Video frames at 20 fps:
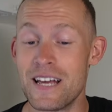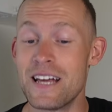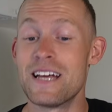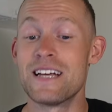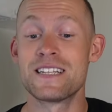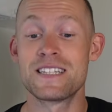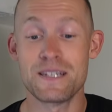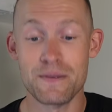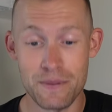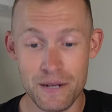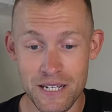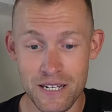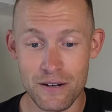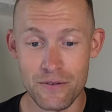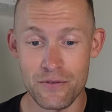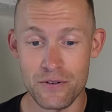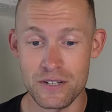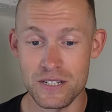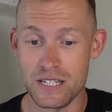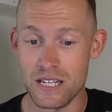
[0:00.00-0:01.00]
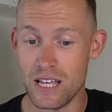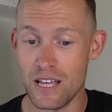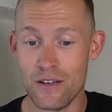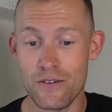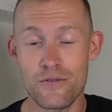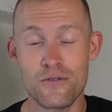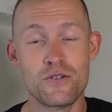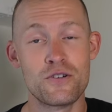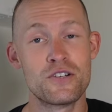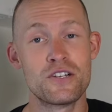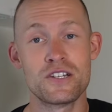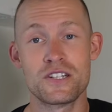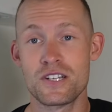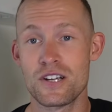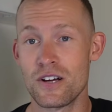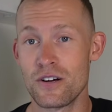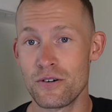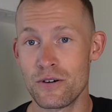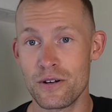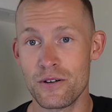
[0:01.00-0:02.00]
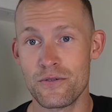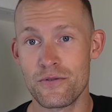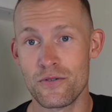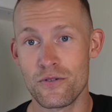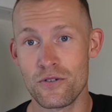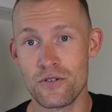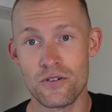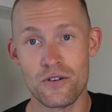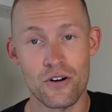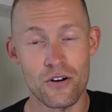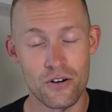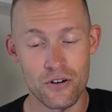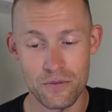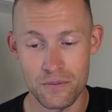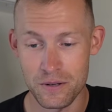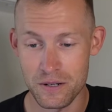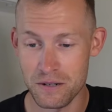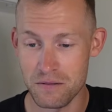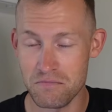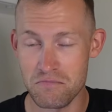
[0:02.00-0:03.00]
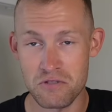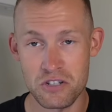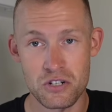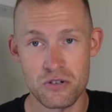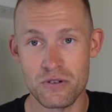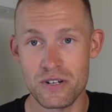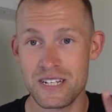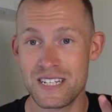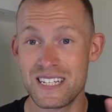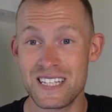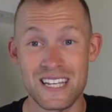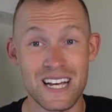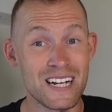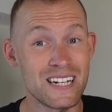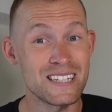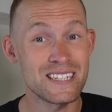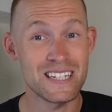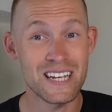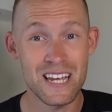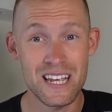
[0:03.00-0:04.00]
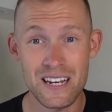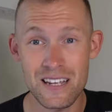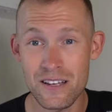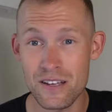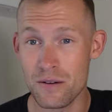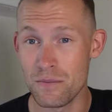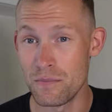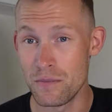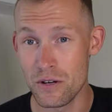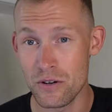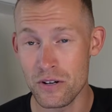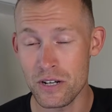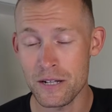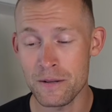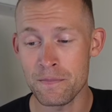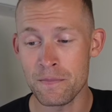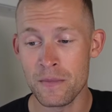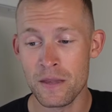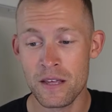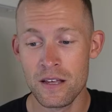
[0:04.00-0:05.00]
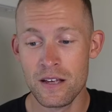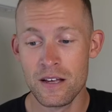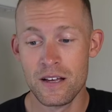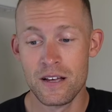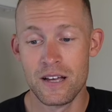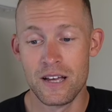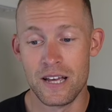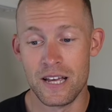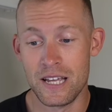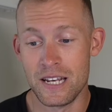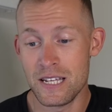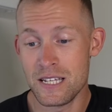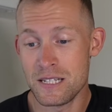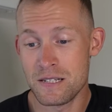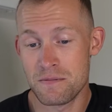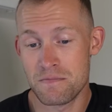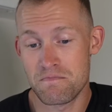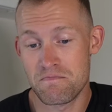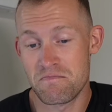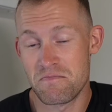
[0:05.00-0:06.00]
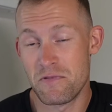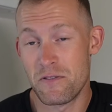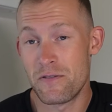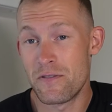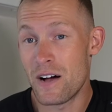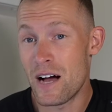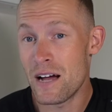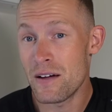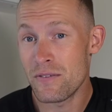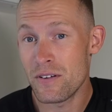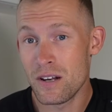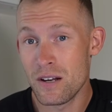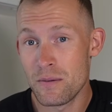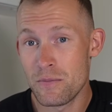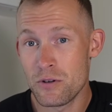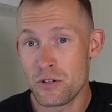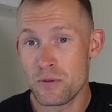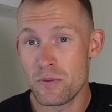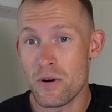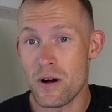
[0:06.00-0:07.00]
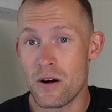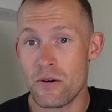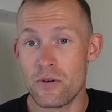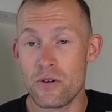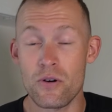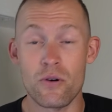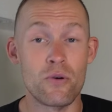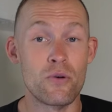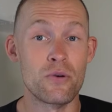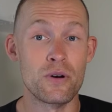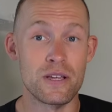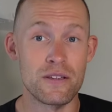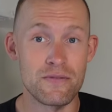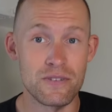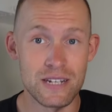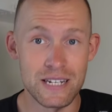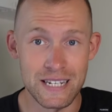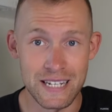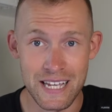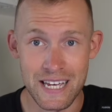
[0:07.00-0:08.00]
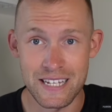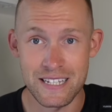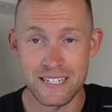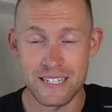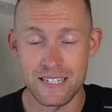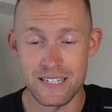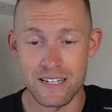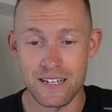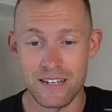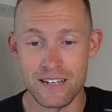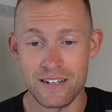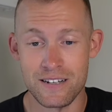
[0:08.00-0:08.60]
it's a big difference. If you're just going for urban street style skating, commuting, it is 5 kilometers per hour or even less.